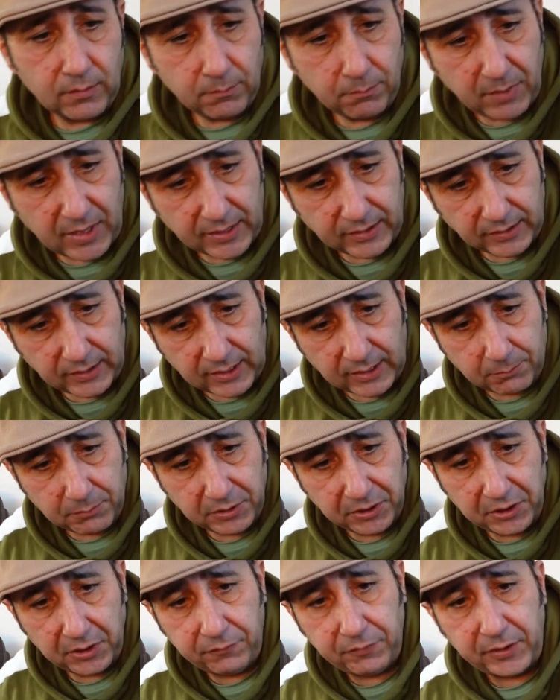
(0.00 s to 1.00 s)
But I
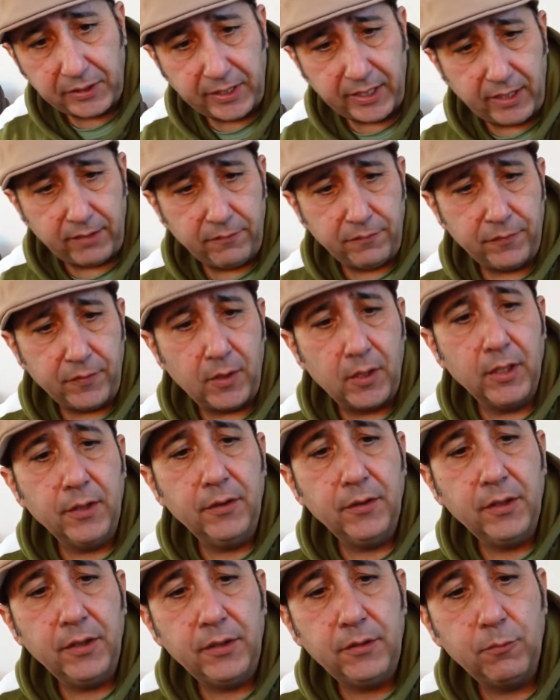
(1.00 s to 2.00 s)
mean, if you can
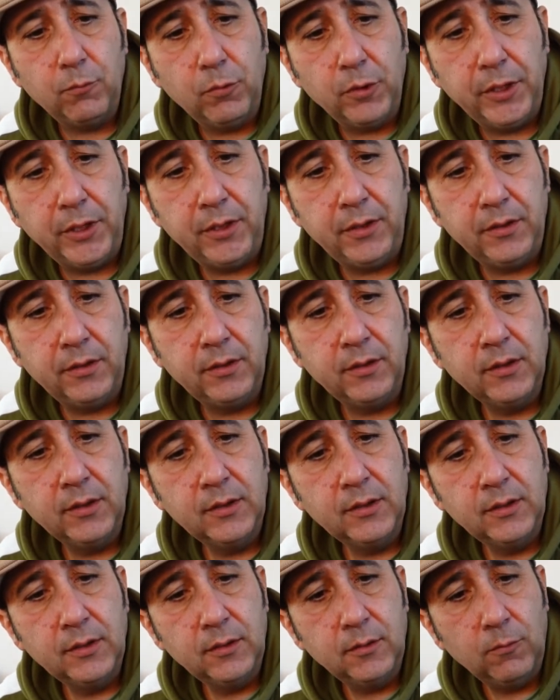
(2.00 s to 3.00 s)
find these
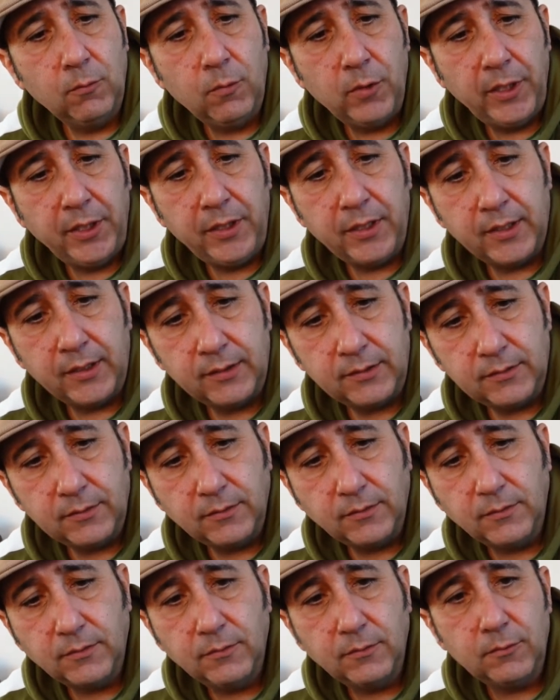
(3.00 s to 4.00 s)
Wiener
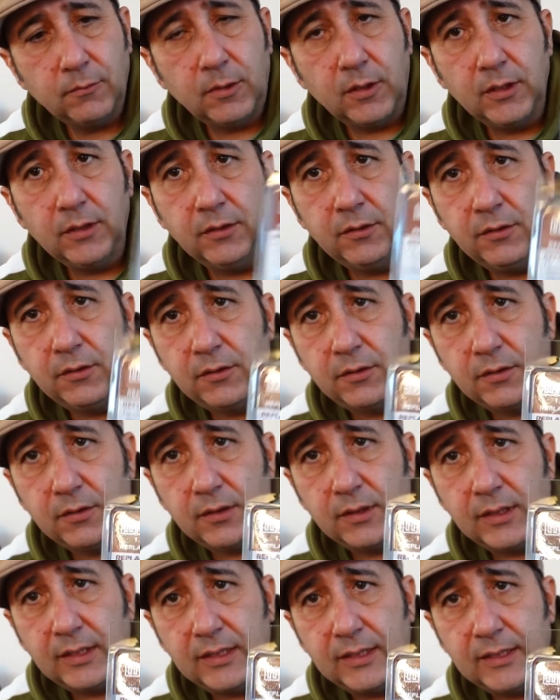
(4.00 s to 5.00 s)
ones,
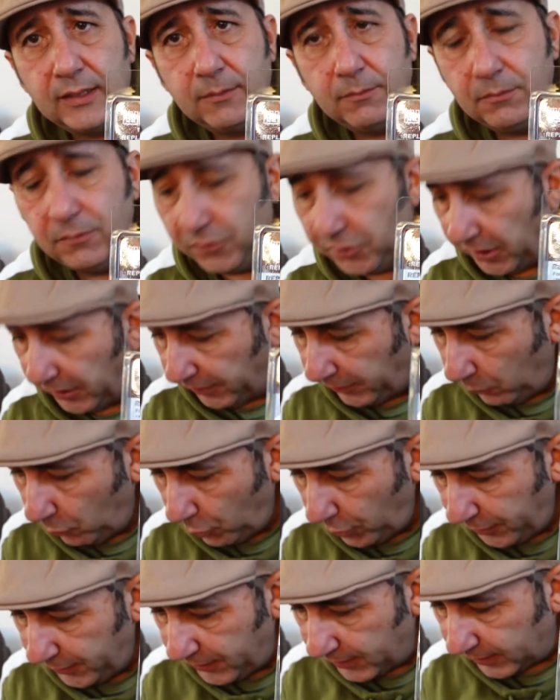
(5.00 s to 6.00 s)
Jerry
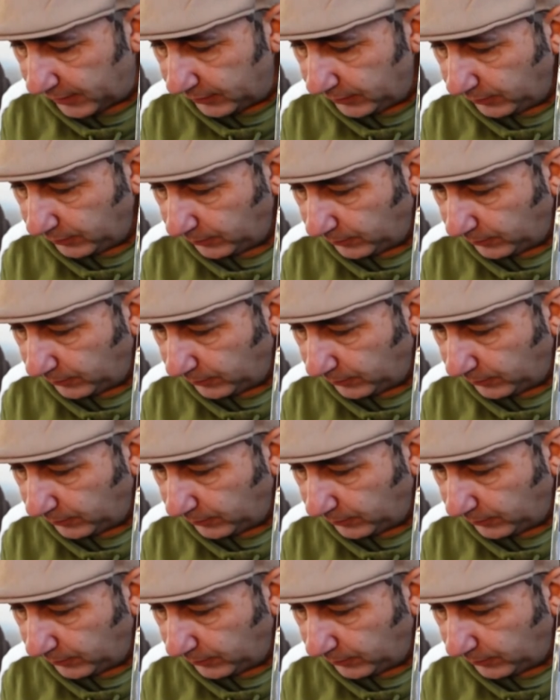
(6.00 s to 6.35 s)
Wiener,